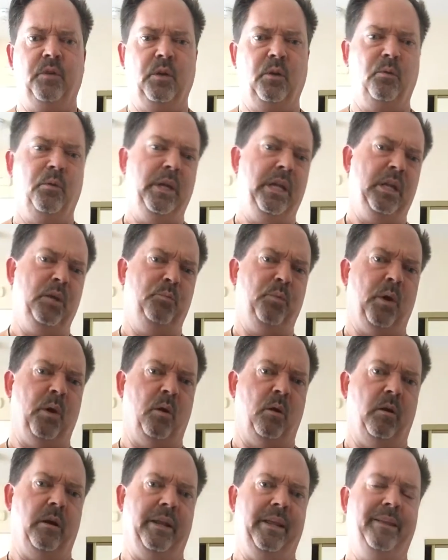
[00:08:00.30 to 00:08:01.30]
for the Green
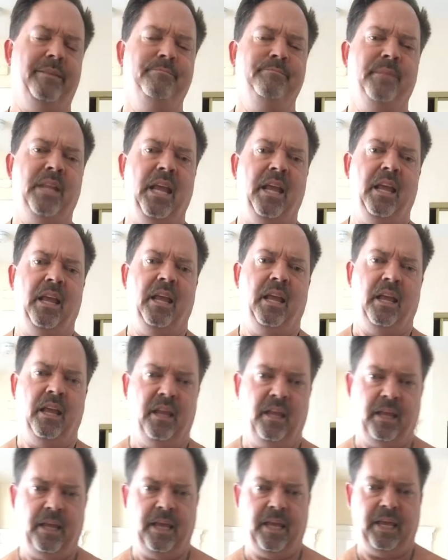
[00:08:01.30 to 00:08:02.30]
Party.
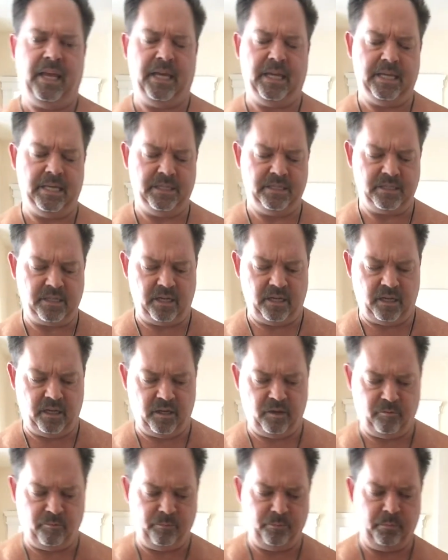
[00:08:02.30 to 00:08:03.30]
And
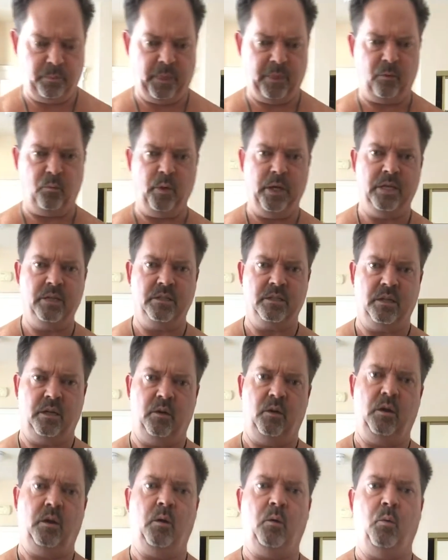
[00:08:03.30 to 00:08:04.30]
the
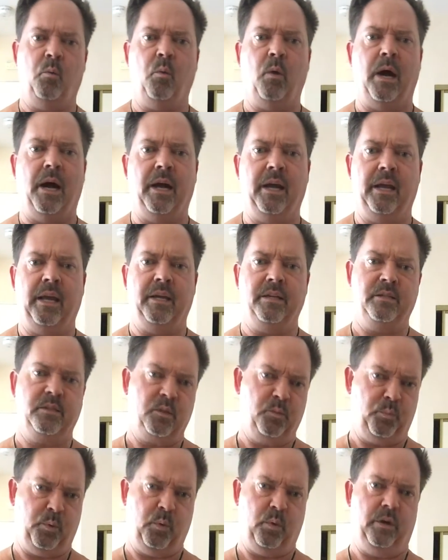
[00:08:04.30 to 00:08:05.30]
reason why I
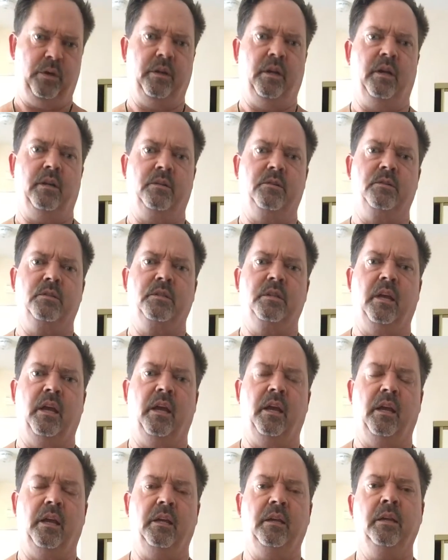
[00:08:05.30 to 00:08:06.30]
support Dr.
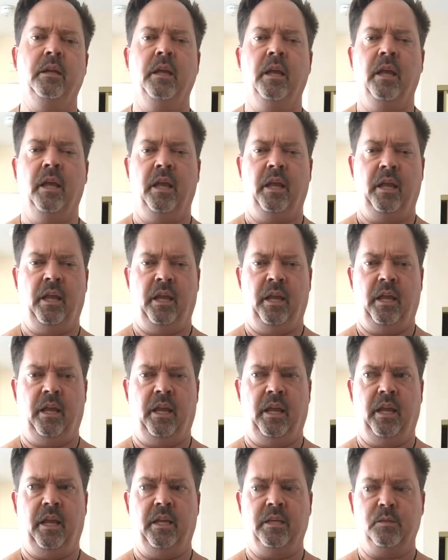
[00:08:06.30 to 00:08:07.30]
Stein
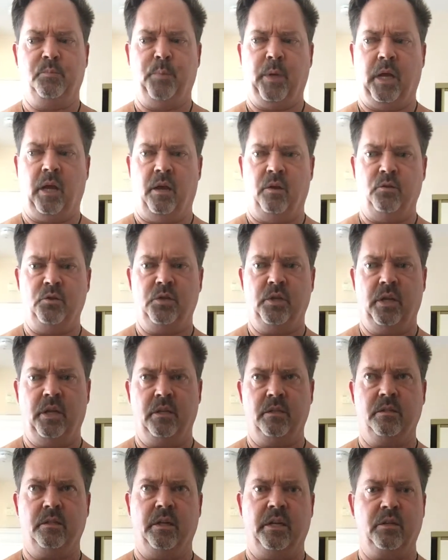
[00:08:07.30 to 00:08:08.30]
is because she
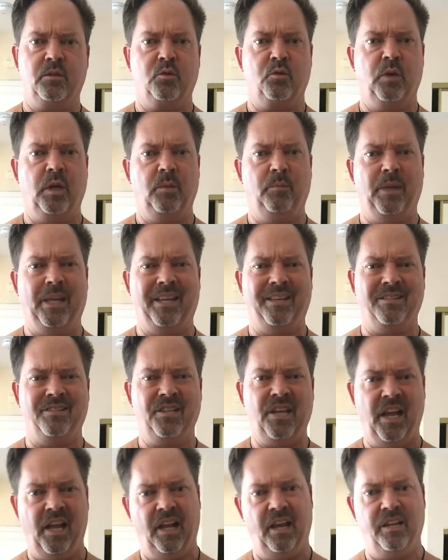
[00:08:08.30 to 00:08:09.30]
is an extremely
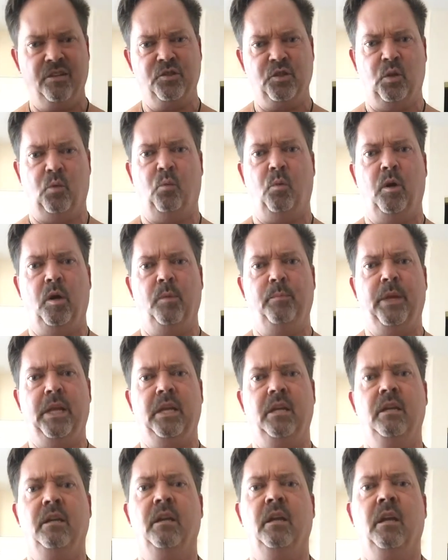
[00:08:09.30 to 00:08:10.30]
intelligent
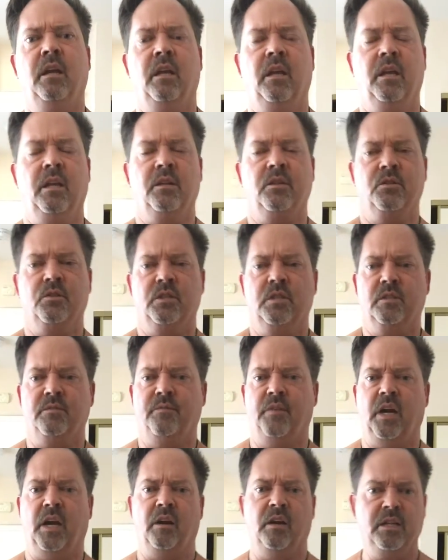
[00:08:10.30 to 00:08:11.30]
woman. She's
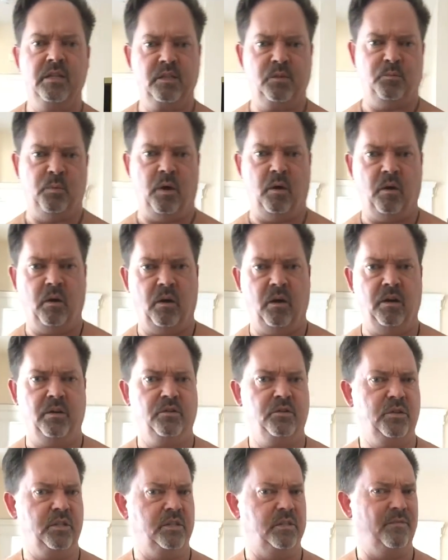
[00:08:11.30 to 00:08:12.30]
very smart.
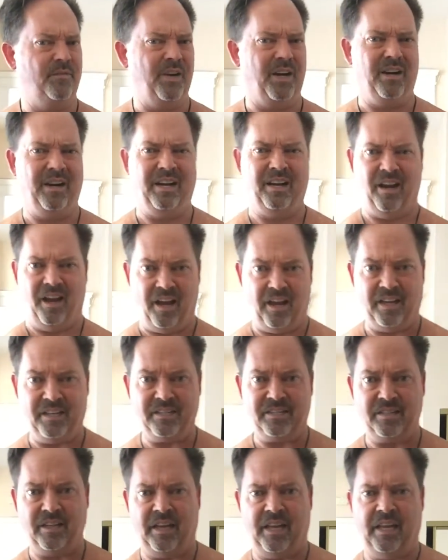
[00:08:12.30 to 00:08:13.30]
She's a very
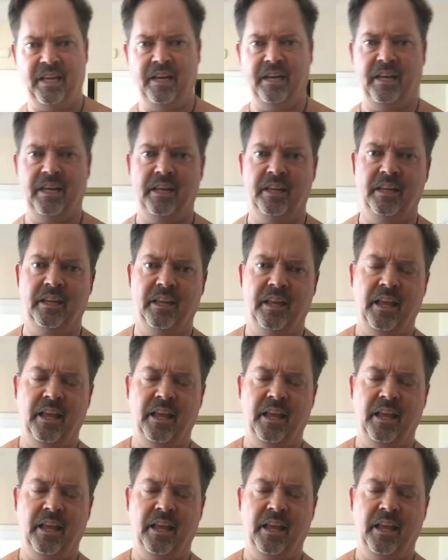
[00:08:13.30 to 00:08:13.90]
nice lady.